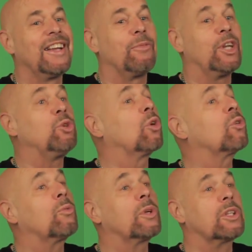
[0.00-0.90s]
when you
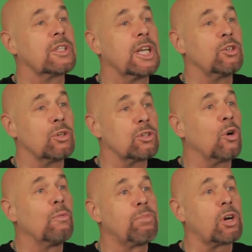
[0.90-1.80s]
don't know what to say, just
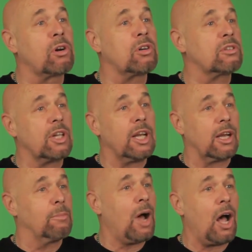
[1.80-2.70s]
go, brr,
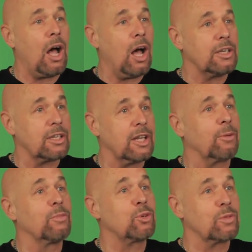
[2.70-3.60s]
stick 'em, ha ha,
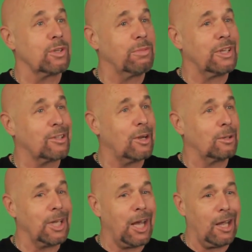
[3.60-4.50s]
stick 'em, which was a big
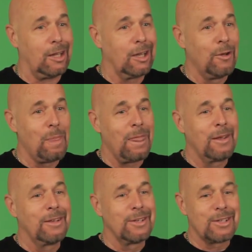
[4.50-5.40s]
song they had.
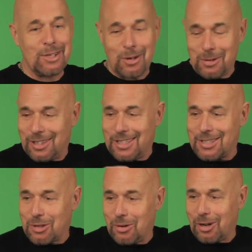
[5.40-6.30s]
So
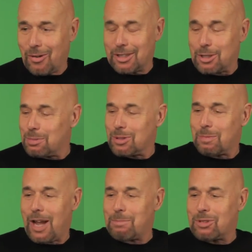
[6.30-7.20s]
he's going around, this
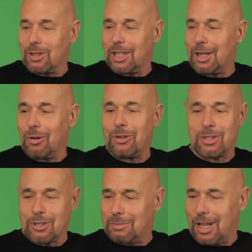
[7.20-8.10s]
must be absolutely
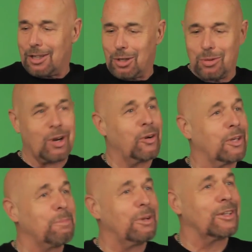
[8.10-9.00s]
awesome that you are
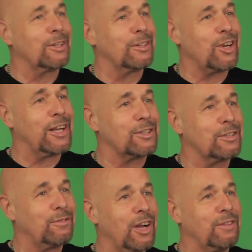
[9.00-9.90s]
going to be on the
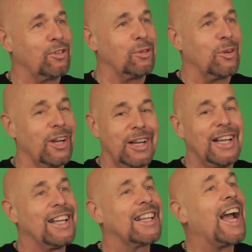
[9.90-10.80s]
Jackson 5 tour.
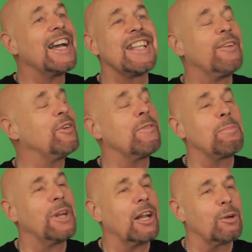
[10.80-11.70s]
The guys never
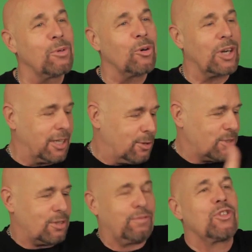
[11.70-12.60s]
even been out of Brooklyn. It
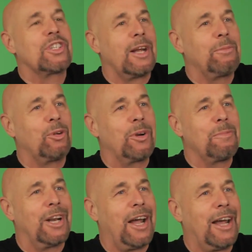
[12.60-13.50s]
was the first time they were
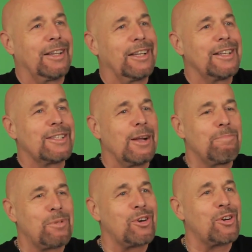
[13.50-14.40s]
in Manhattan. And they
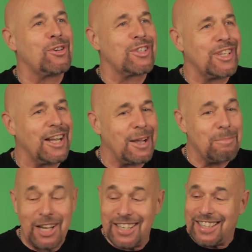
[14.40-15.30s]
started stick.
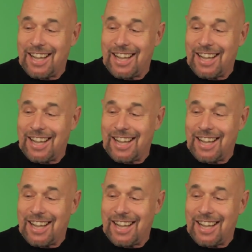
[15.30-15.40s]
And by the